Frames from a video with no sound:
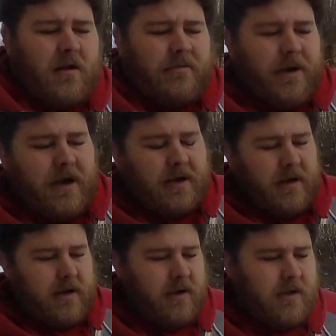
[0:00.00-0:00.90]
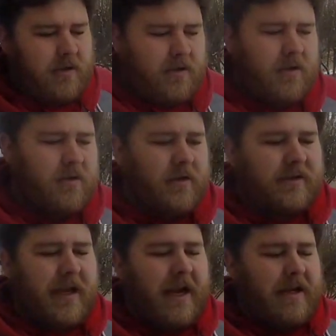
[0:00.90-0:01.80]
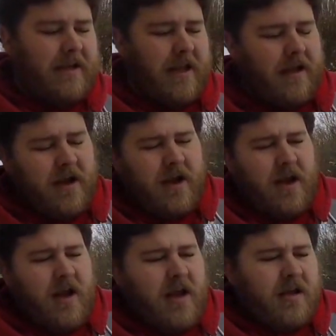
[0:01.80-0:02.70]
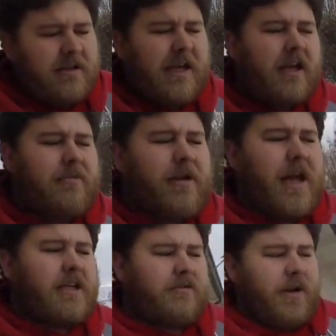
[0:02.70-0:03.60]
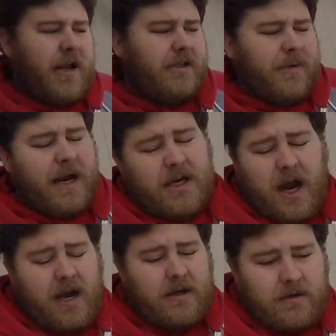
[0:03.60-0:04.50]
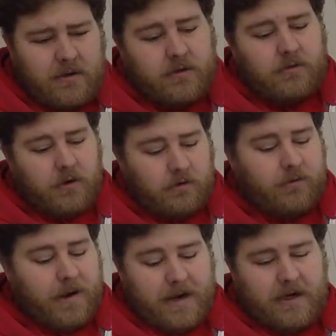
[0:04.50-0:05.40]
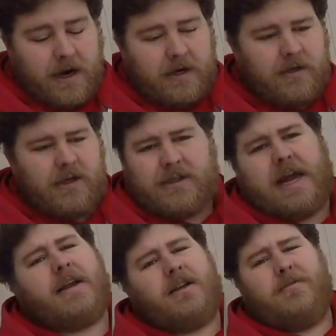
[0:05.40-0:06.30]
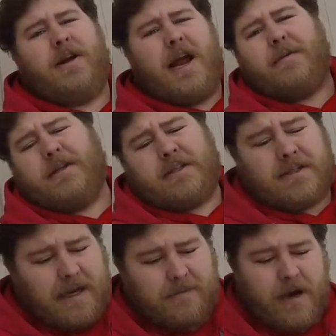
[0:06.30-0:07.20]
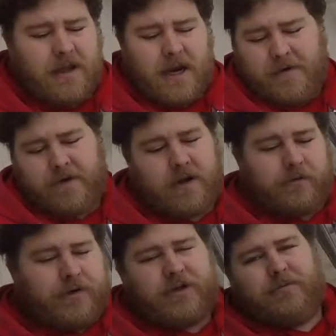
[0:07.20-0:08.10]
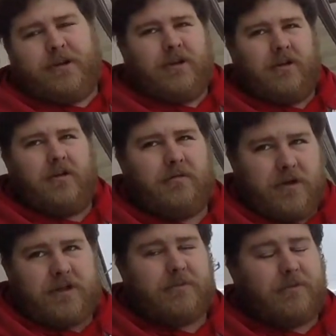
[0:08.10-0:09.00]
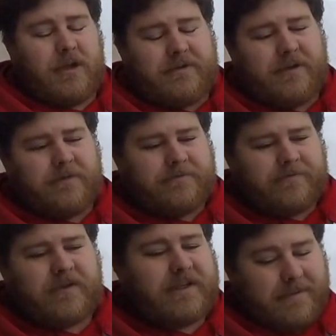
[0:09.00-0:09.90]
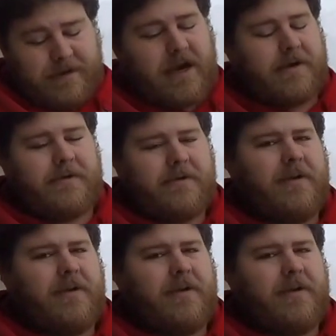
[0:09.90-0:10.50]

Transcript: But saying that, telling me that I should renounce my God, quote unquote, my God, is to me, it's the same God that every other Christian religion believes in. Same God.